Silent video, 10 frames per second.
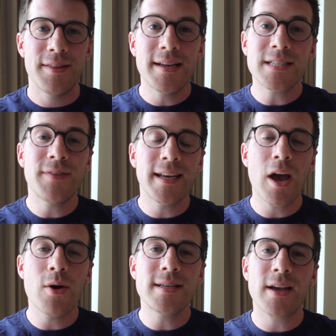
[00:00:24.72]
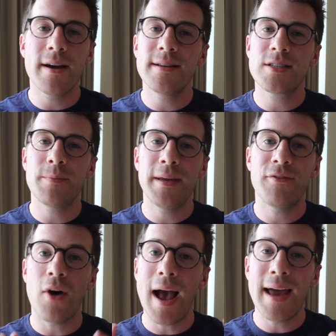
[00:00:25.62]
This video is going to be
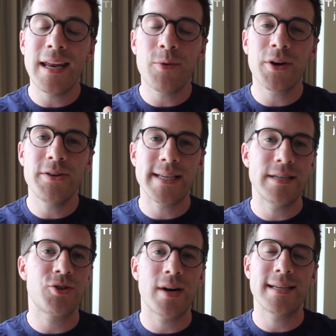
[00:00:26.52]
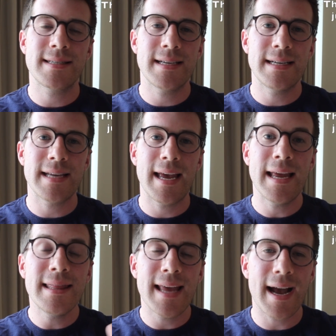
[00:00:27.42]
for anyone who's interested
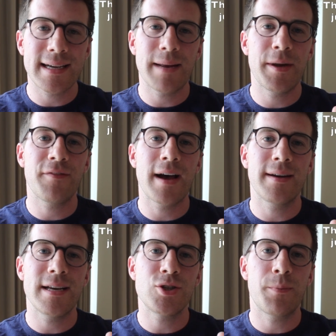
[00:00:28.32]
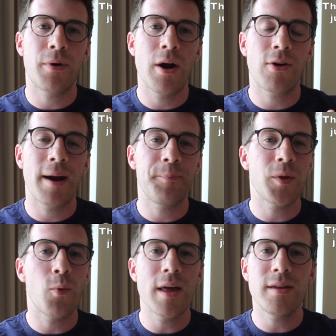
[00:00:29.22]
in the Academic Foundation Programme,
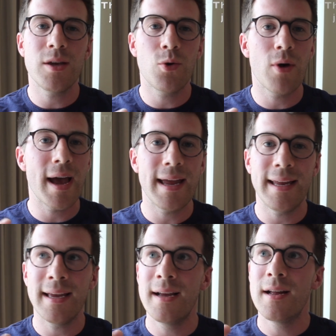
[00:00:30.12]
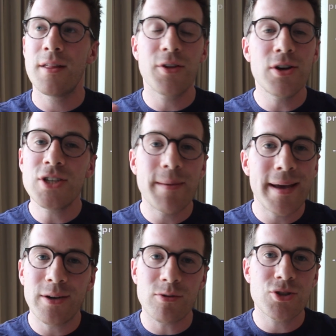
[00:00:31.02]
whether you're a third year
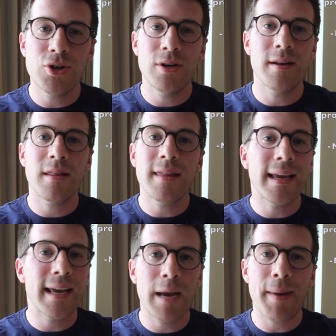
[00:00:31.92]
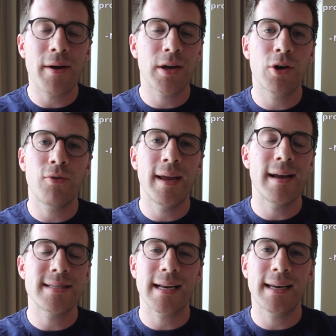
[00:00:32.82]
medical student thinking about a career
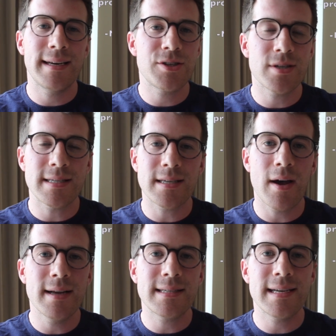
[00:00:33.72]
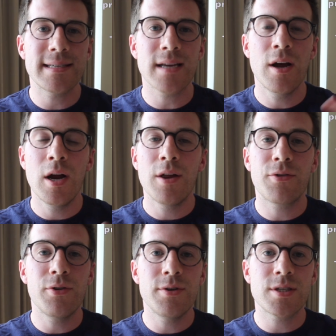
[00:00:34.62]
as a clinician scientist,
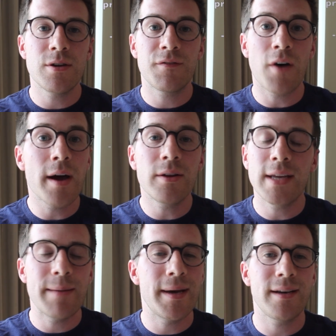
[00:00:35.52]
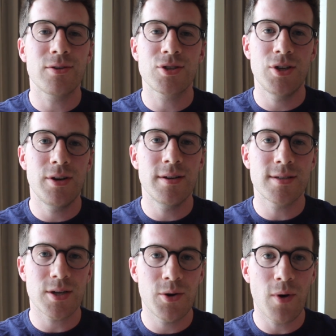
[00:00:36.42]
through to final year medical
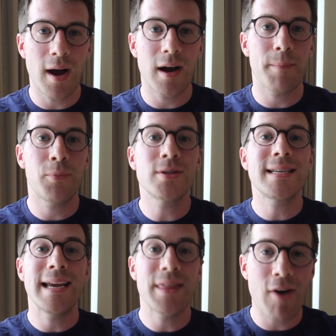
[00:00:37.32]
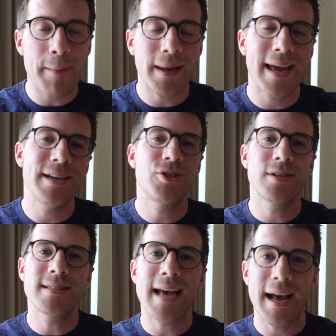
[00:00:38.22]
students who are putting in their
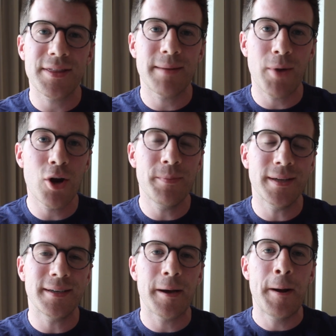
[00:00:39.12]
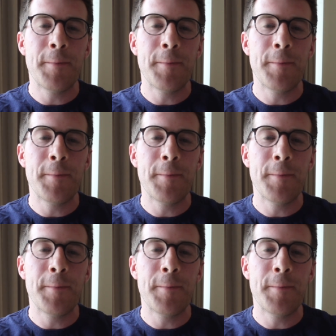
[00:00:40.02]
applications at the moment.